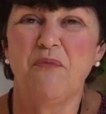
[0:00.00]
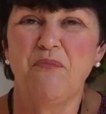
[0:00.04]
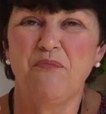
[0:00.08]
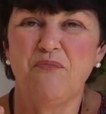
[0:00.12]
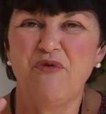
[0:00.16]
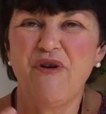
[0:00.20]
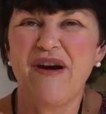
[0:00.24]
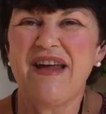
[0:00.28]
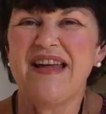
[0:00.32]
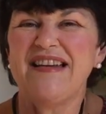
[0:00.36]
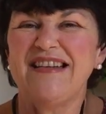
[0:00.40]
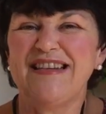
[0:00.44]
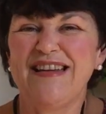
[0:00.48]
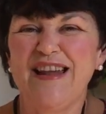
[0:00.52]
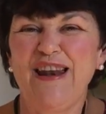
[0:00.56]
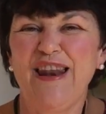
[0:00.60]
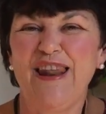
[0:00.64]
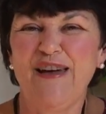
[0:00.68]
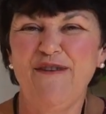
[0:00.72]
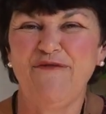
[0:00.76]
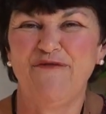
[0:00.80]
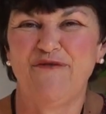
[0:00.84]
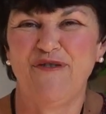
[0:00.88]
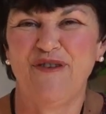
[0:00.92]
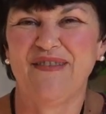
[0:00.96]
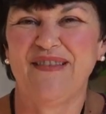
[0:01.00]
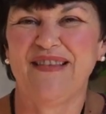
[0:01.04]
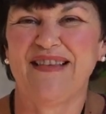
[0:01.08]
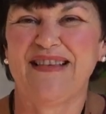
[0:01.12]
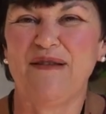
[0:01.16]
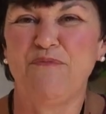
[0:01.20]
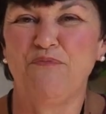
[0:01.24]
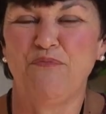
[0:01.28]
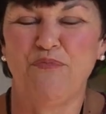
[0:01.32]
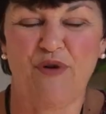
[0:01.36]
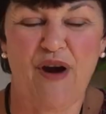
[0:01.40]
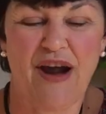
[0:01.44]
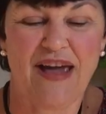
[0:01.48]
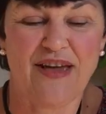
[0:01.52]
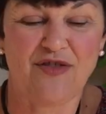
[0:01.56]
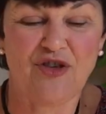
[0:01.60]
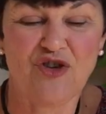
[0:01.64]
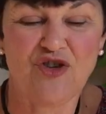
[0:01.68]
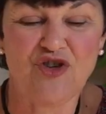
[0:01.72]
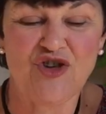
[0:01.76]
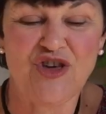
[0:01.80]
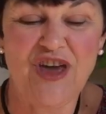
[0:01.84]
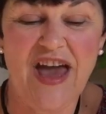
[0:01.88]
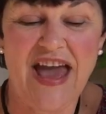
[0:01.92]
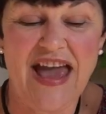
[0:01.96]
bring deliverance and break the
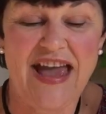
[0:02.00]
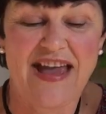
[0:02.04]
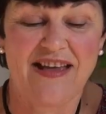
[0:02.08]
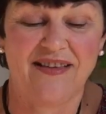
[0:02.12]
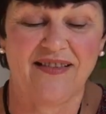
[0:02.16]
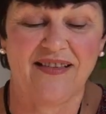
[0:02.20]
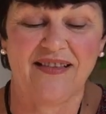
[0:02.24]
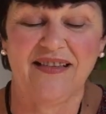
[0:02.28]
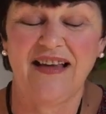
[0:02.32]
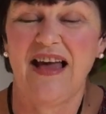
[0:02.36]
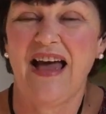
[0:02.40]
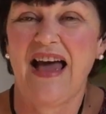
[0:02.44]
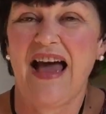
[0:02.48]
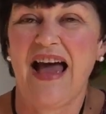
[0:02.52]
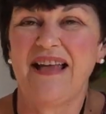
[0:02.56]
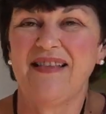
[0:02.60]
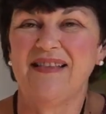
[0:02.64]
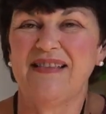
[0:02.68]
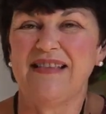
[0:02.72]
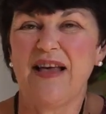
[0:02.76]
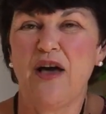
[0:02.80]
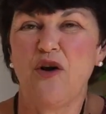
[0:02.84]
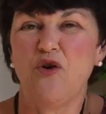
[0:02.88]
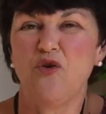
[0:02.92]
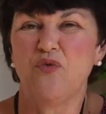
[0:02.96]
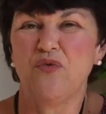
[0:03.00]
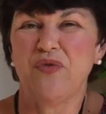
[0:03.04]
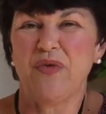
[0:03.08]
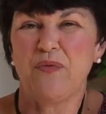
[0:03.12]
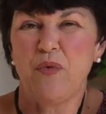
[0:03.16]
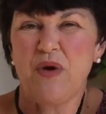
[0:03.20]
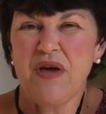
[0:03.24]
chains, and so